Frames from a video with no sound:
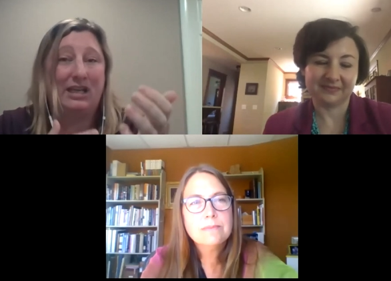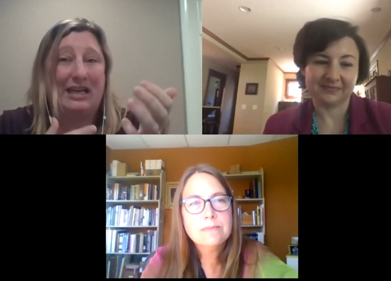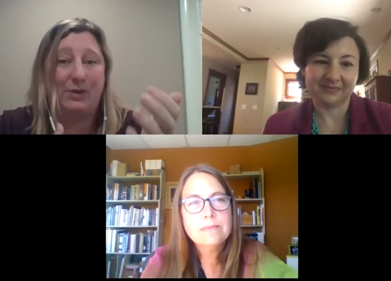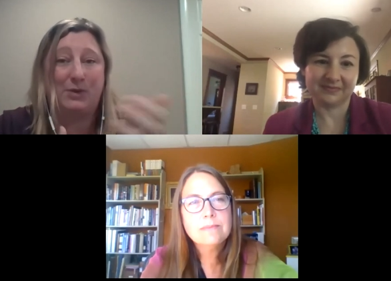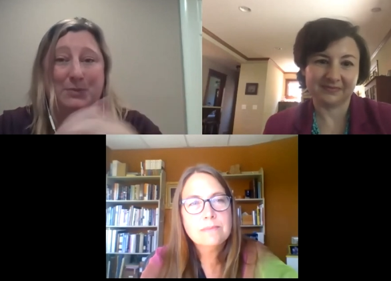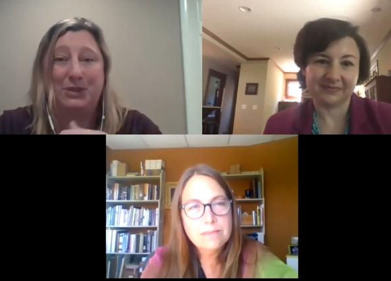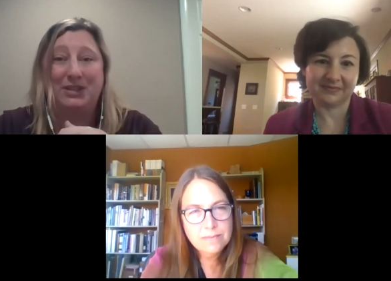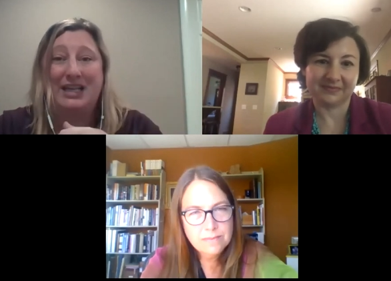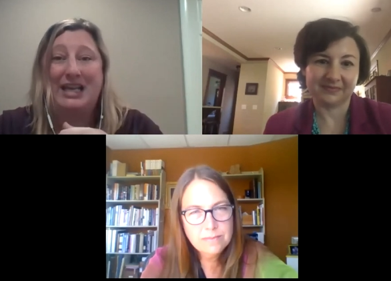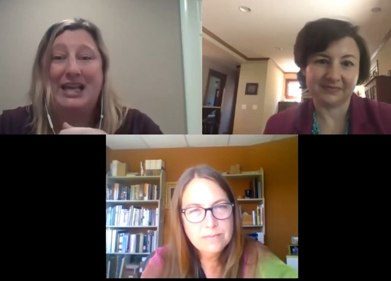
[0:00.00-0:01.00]
Speaker 1: and equitable
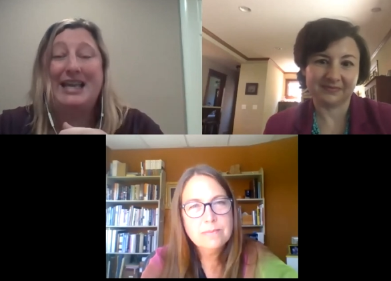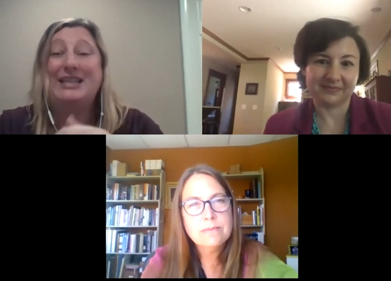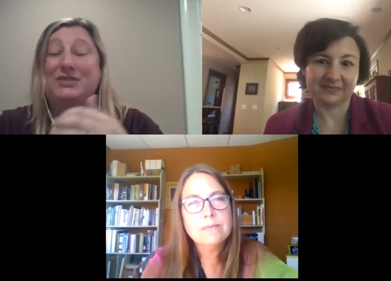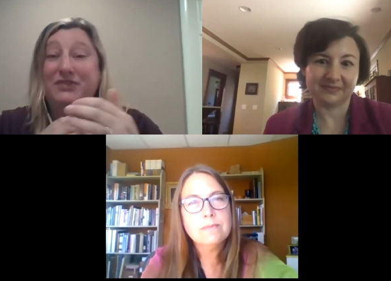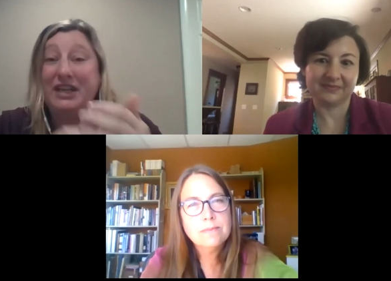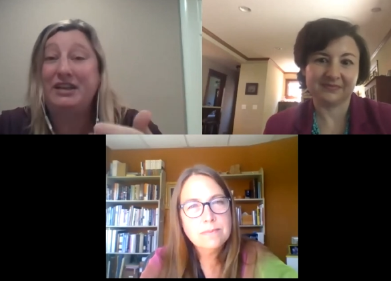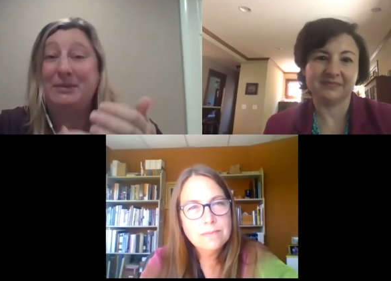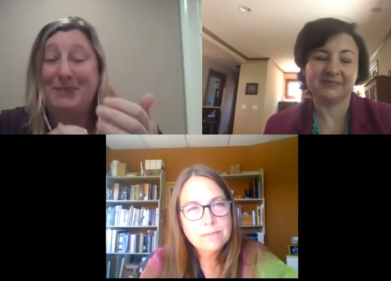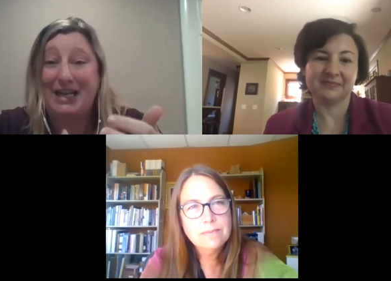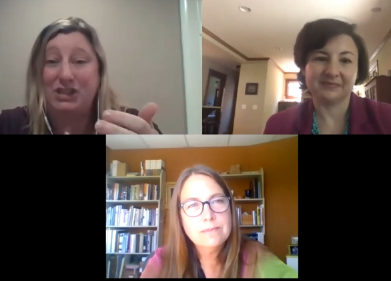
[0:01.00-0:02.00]
is very
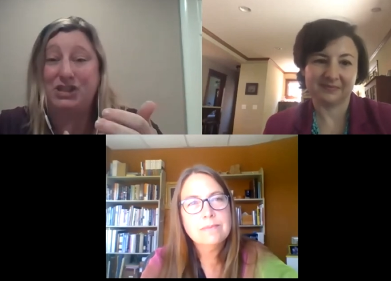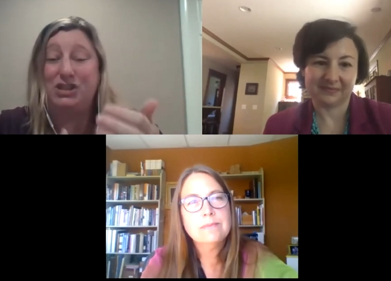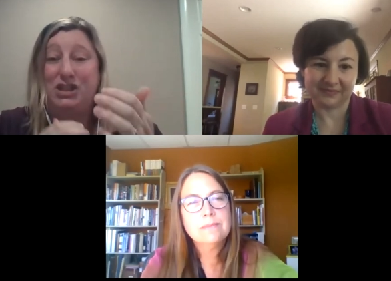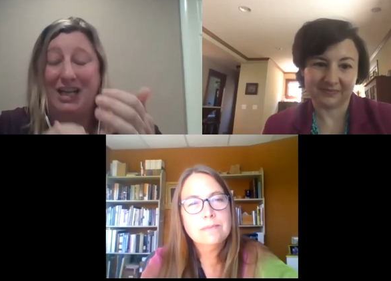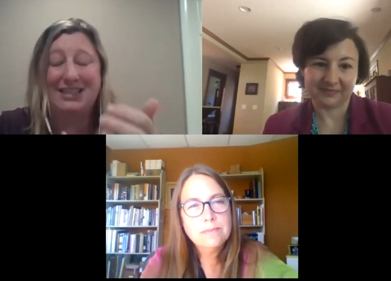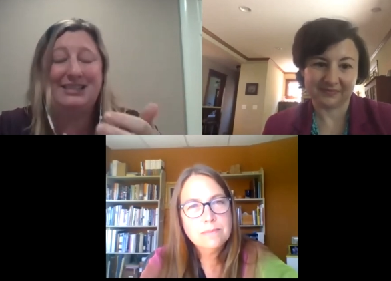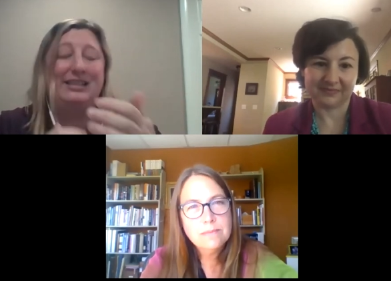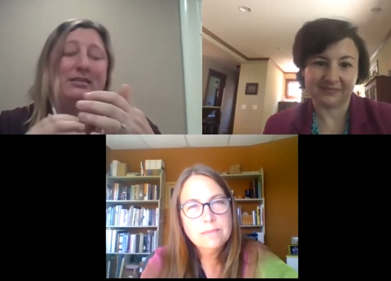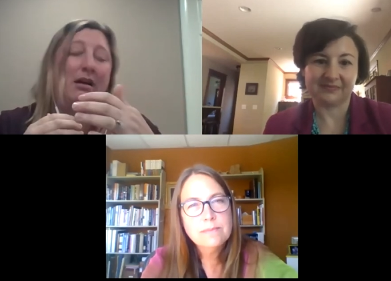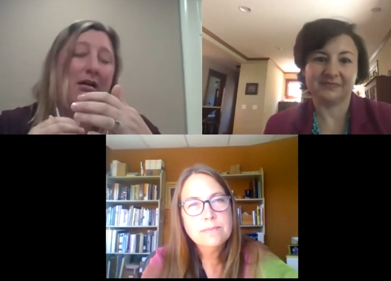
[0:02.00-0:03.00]
much just
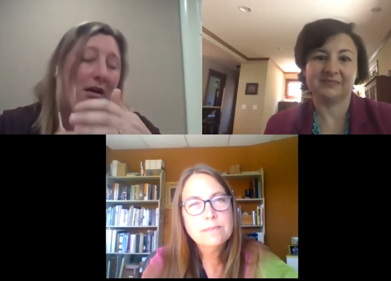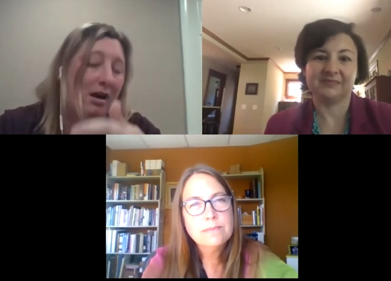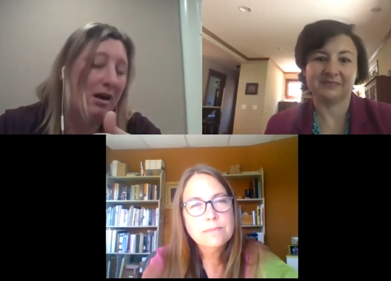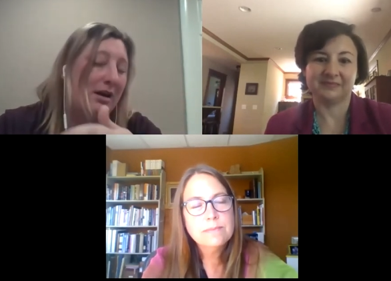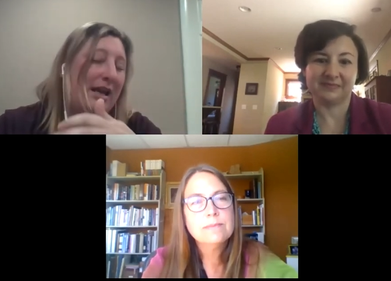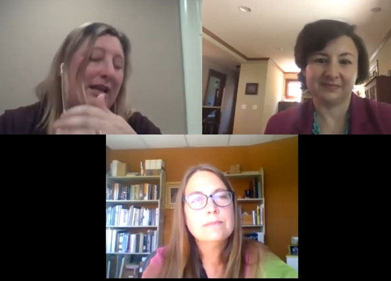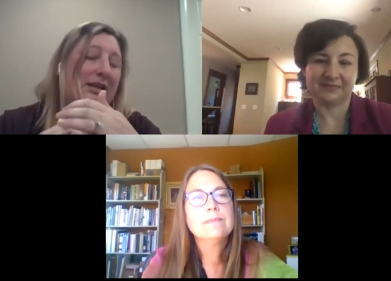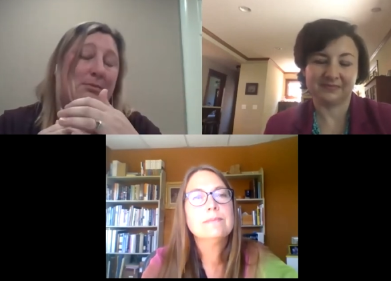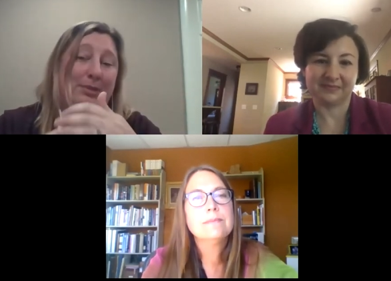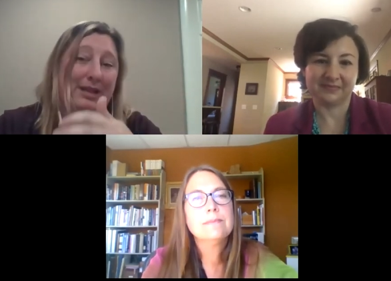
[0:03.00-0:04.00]
as hard and
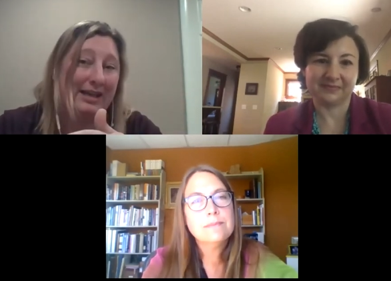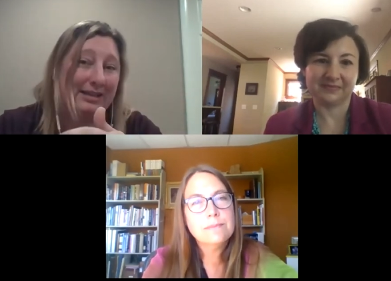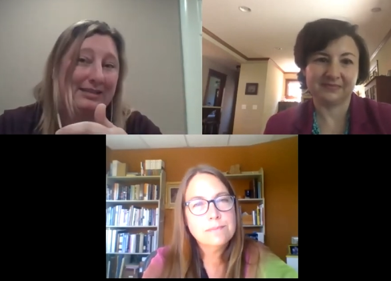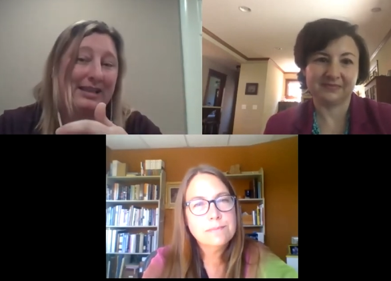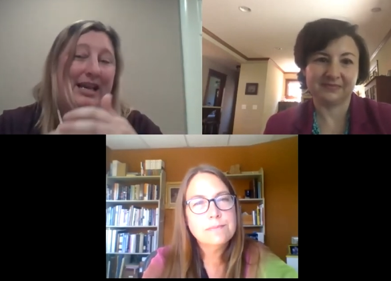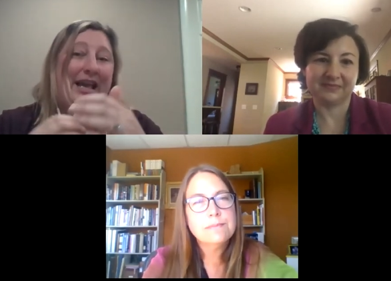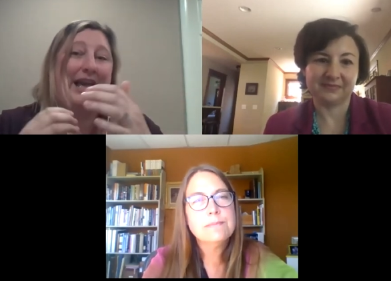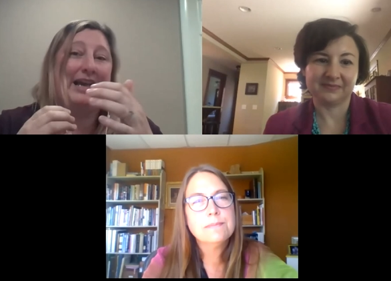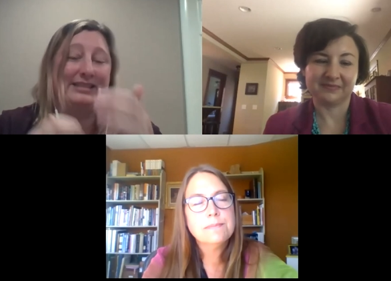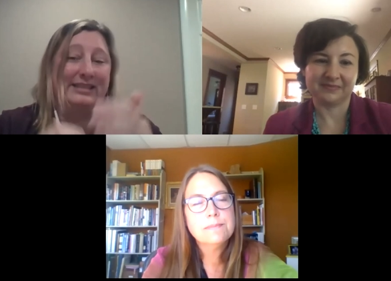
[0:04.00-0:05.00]
complex
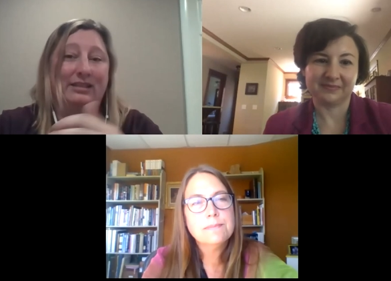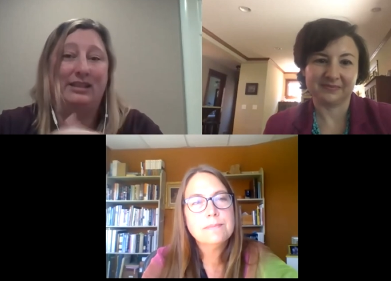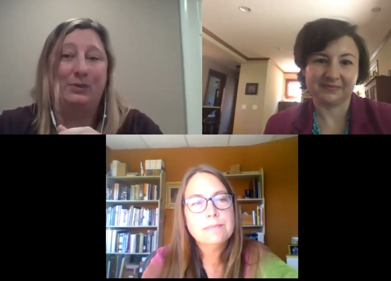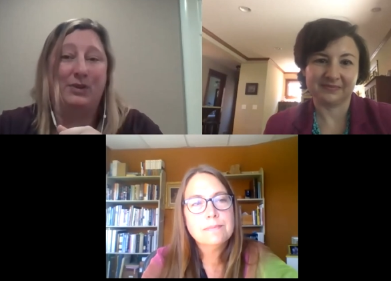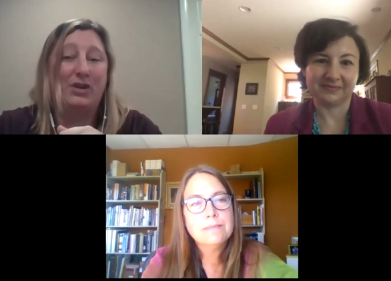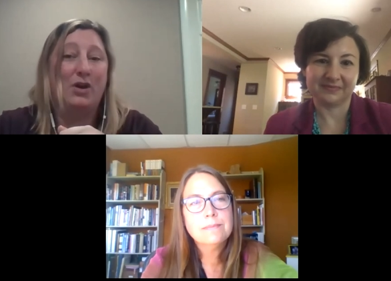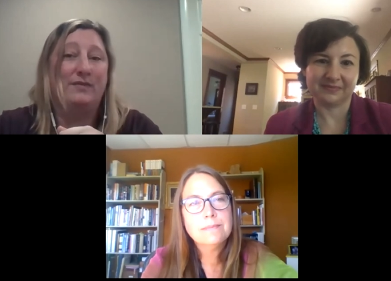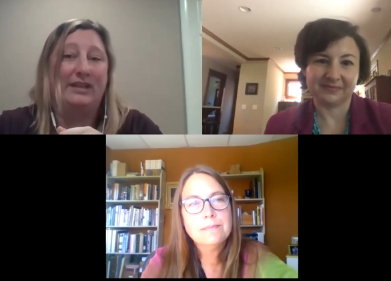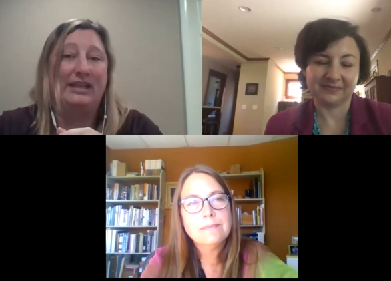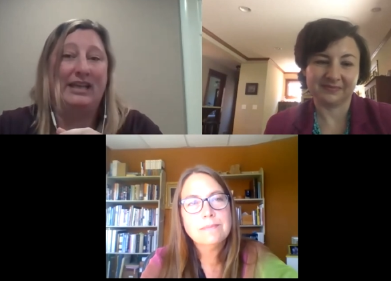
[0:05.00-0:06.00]
as dealing with COVID.